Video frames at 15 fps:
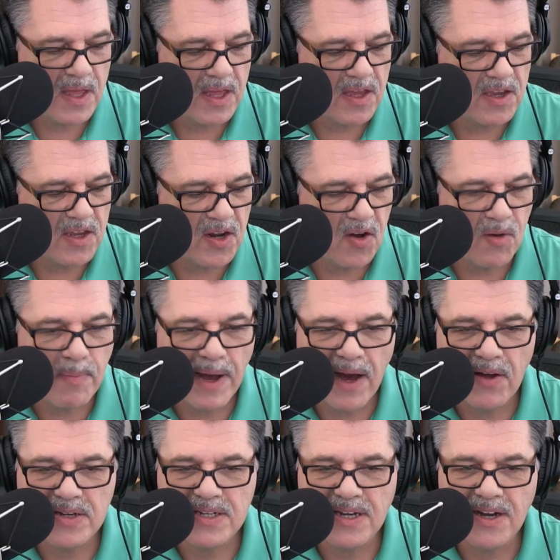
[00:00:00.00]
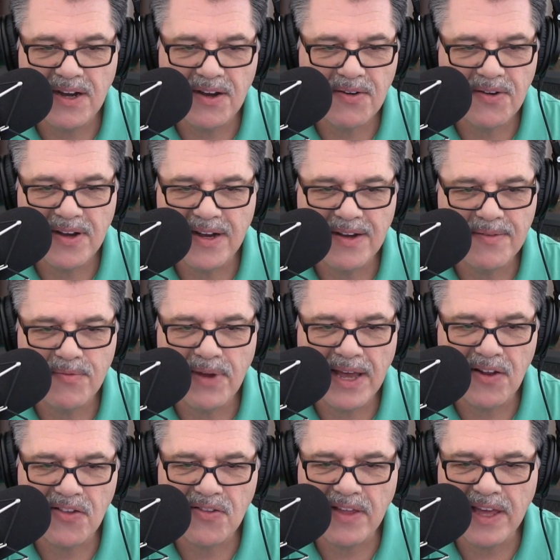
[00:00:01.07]
you know, about do uh, uh,
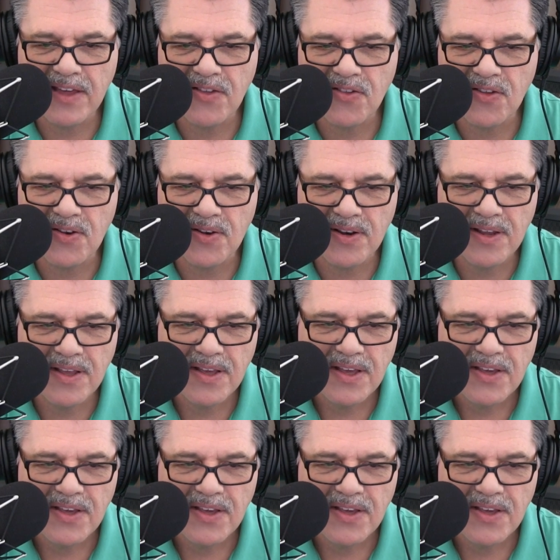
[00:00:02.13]
rattlesnakes and